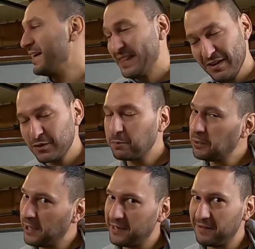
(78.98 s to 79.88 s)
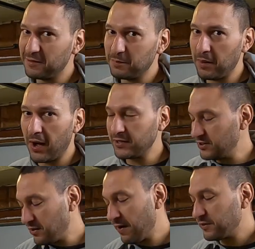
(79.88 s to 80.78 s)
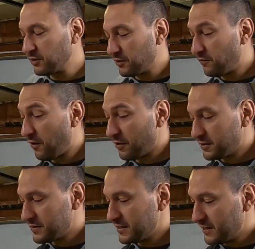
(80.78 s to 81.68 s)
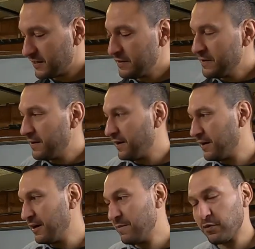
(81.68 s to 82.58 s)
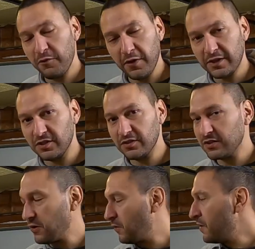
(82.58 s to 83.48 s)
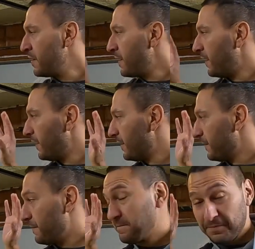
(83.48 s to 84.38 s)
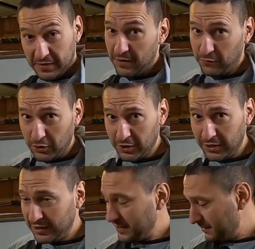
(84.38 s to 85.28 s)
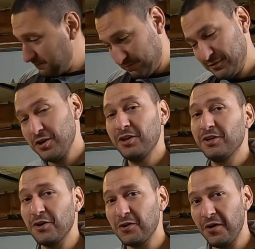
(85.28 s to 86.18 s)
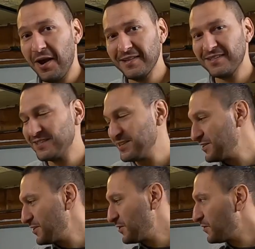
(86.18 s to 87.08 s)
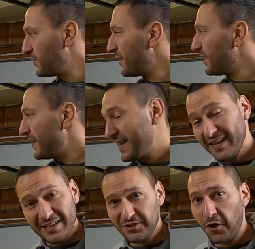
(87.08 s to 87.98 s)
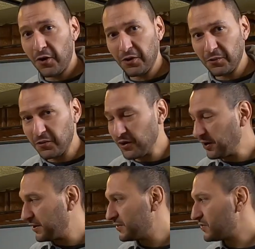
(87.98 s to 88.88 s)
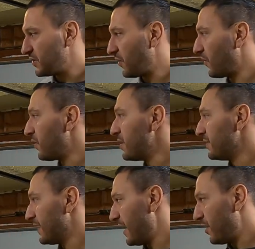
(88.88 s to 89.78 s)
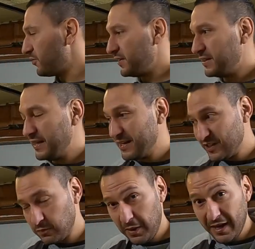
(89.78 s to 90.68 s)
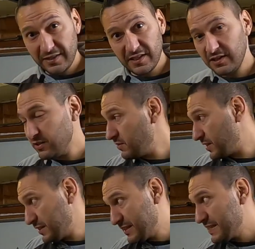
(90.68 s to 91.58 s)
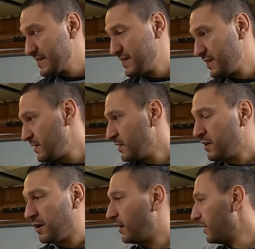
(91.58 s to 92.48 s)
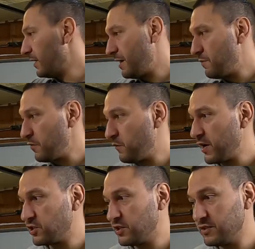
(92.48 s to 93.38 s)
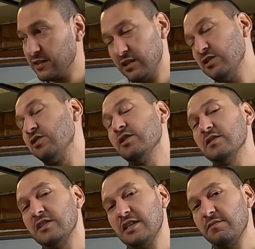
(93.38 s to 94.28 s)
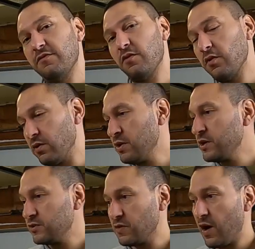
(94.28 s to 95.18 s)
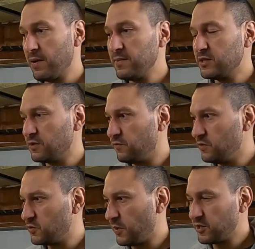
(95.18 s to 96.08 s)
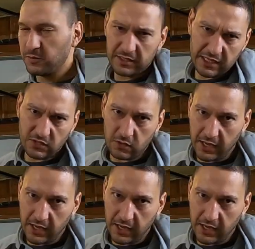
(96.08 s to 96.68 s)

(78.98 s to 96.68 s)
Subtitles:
there's plenty of spots. You don't have to look far to see imperfections. So if you're good at it, congrats to you. It is hard work. So now that it is painted, you can see imperfections that you couldn't see before. So I missed a few spots, but that's